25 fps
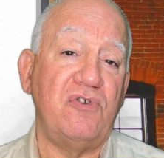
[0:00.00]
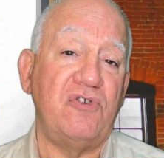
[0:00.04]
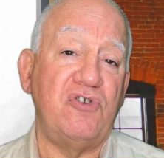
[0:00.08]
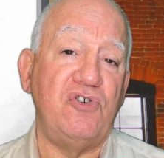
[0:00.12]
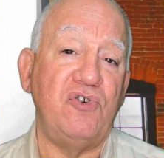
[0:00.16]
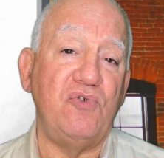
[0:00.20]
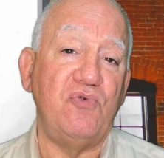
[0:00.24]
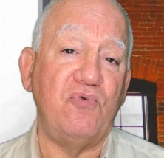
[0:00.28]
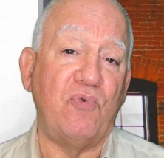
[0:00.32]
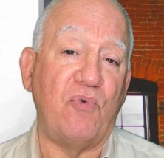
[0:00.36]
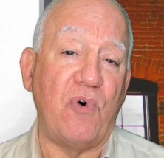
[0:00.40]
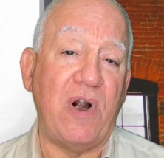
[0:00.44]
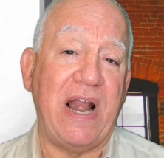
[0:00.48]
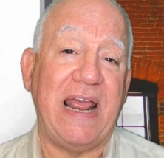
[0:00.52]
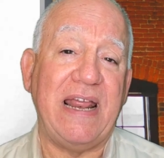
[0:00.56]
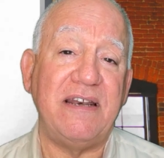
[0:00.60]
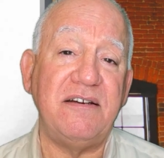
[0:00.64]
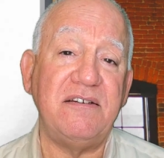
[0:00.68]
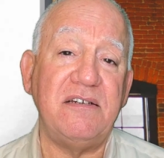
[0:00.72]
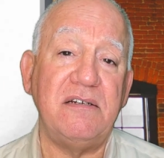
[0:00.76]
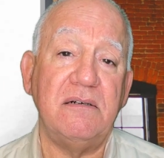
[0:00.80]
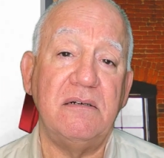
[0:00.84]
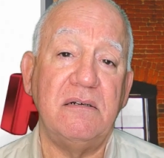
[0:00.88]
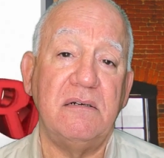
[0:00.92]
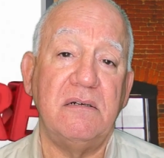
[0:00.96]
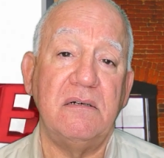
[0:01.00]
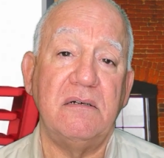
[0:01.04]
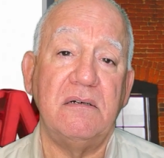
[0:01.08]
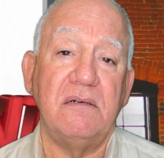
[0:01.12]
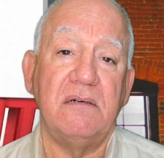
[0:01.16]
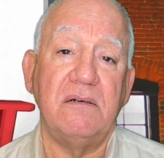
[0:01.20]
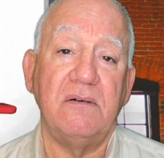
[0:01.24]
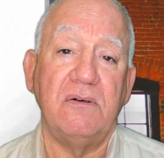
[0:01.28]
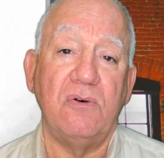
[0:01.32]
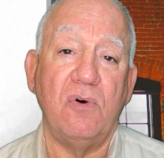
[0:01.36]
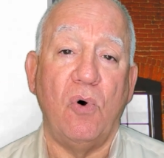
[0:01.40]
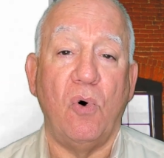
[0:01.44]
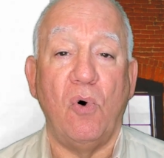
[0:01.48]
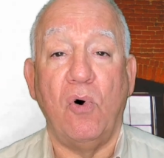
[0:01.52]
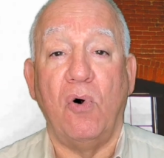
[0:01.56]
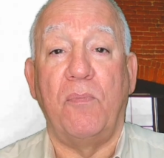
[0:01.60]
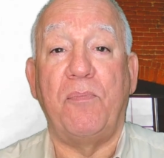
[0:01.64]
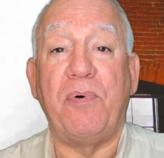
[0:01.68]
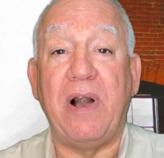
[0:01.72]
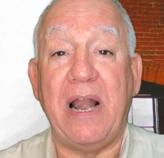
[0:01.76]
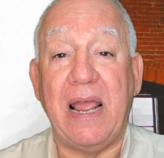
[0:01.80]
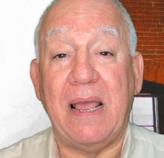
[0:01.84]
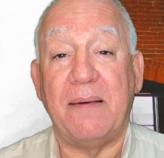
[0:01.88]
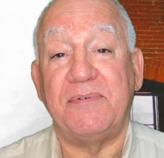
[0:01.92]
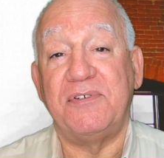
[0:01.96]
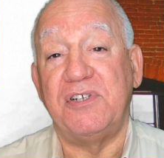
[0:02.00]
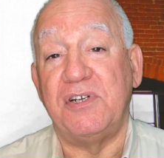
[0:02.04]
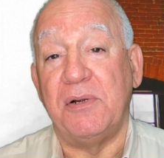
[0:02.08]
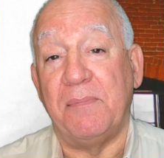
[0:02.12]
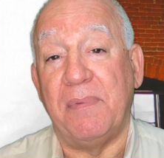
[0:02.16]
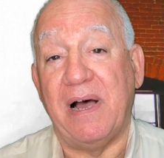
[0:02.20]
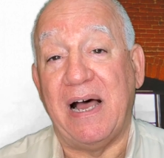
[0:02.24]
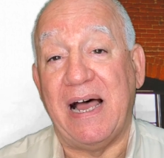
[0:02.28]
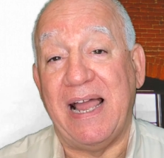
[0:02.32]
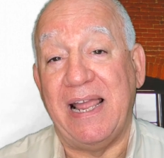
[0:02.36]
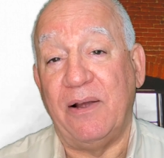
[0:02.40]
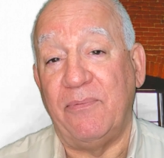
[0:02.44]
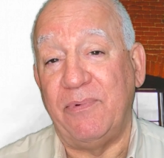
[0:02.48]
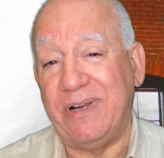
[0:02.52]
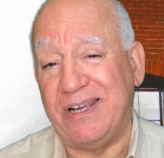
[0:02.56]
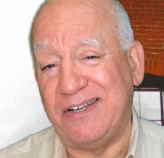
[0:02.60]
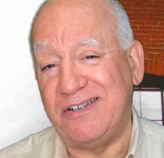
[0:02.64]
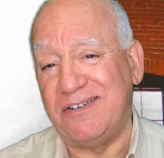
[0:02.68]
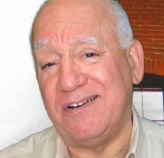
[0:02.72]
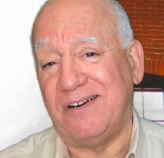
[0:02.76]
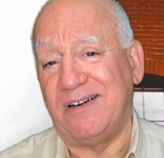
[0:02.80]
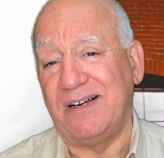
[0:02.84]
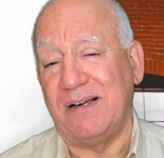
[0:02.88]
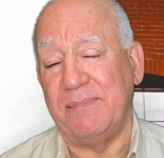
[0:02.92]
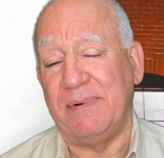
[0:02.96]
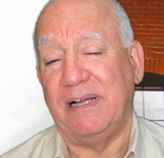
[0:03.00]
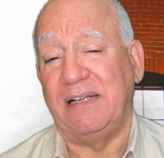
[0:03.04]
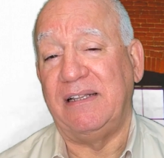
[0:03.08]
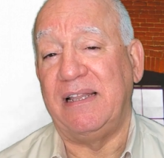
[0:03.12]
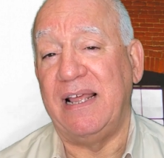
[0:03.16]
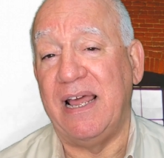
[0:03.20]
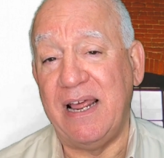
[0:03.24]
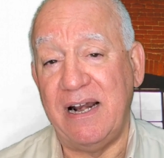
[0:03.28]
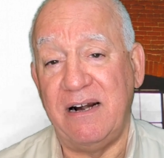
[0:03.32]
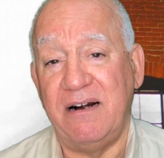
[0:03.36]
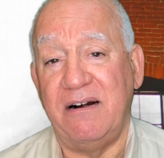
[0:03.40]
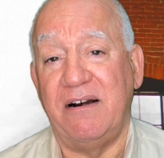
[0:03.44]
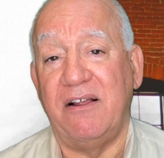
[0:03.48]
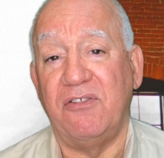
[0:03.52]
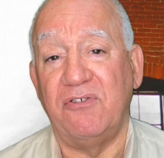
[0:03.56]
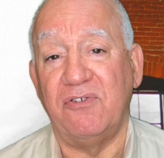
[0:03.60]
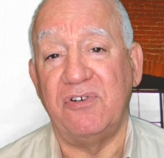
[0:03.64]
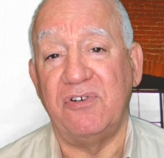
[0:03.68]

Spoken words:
to rent or perhaps to buy, and we can talk about that another